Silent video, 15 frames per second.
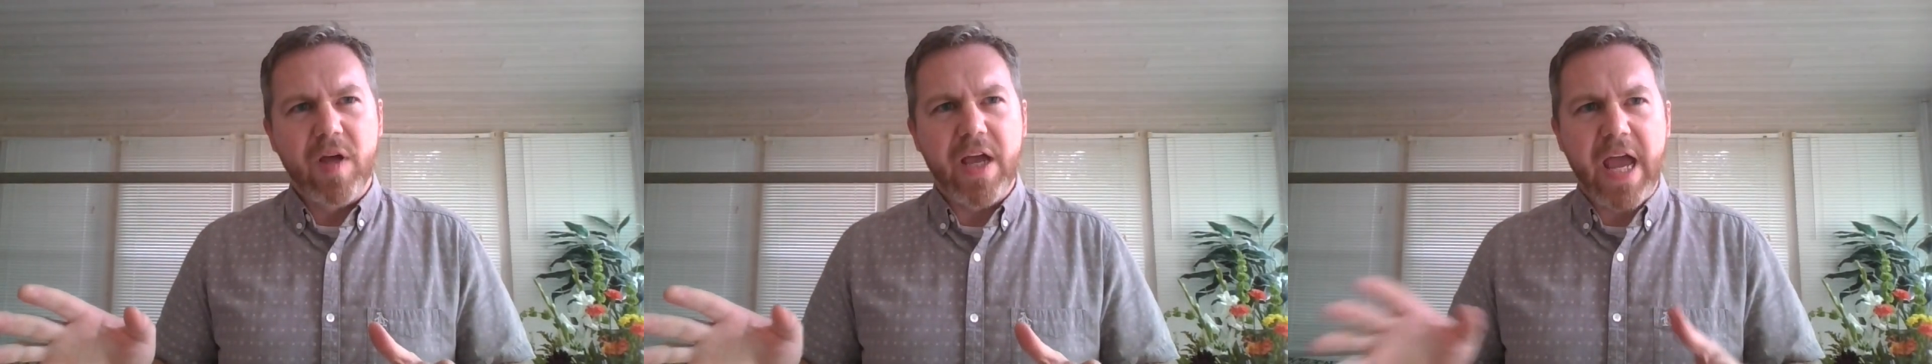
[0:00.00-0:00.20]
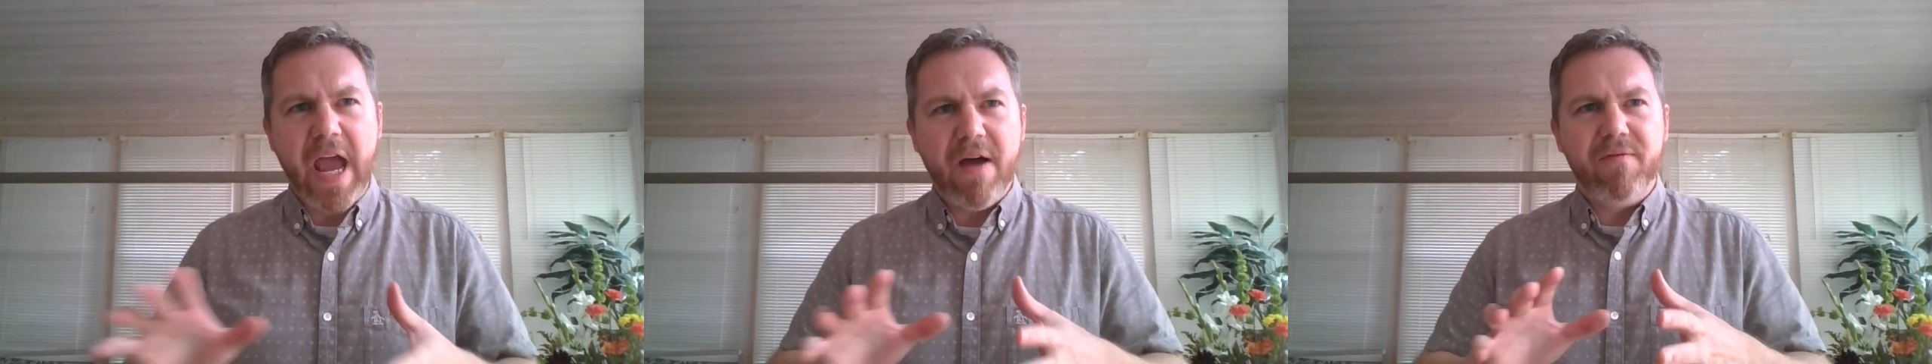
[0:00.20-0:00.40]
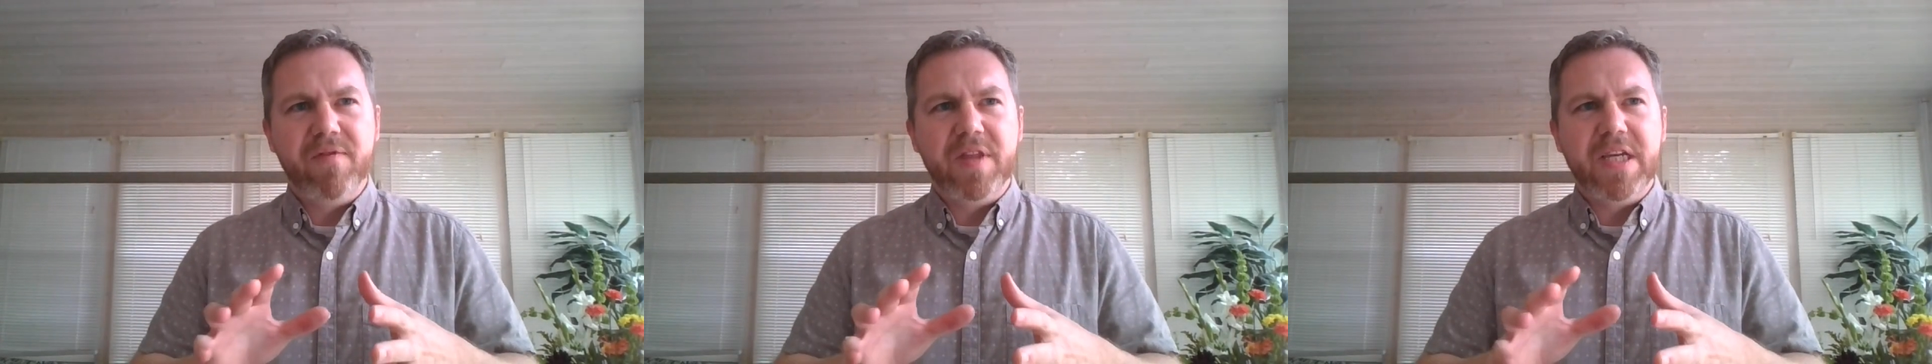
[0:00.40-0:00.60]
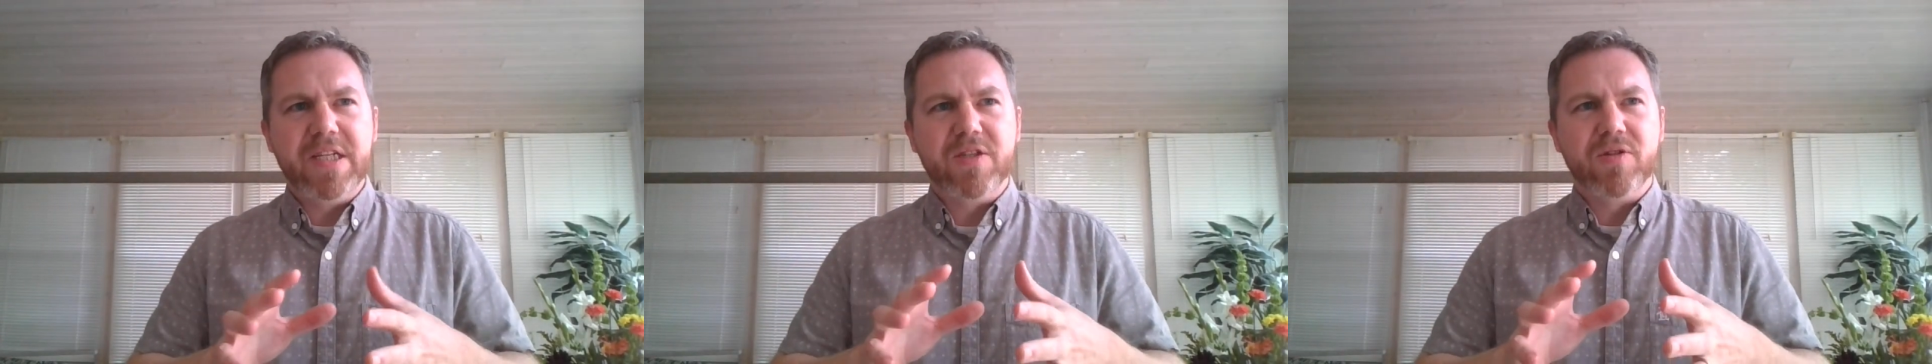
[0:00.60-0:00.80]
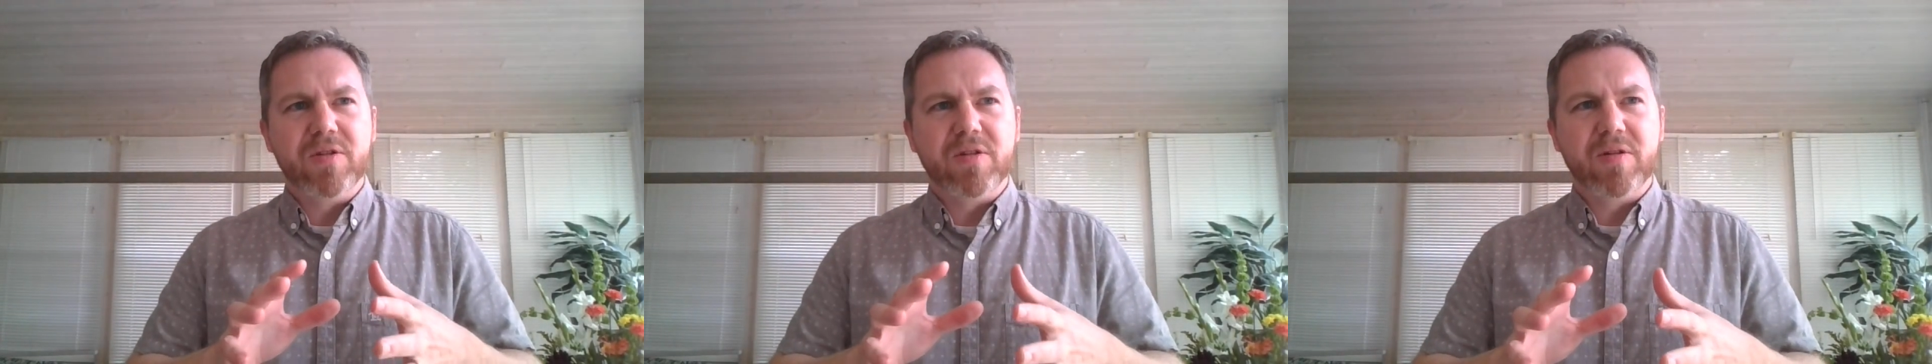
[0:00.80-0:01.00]
have
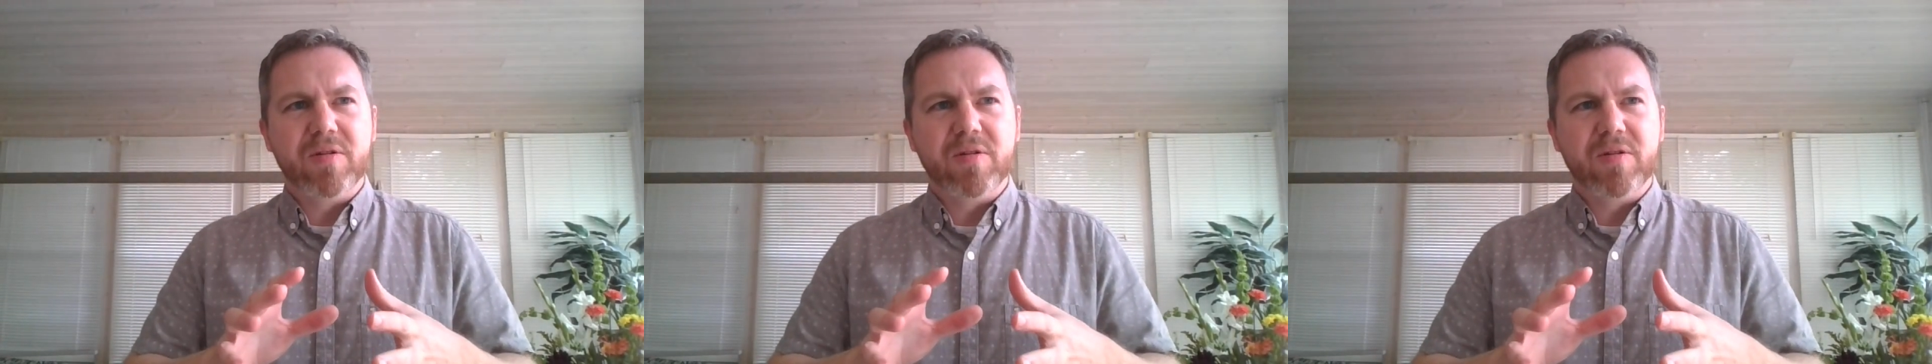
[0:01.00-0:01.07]
these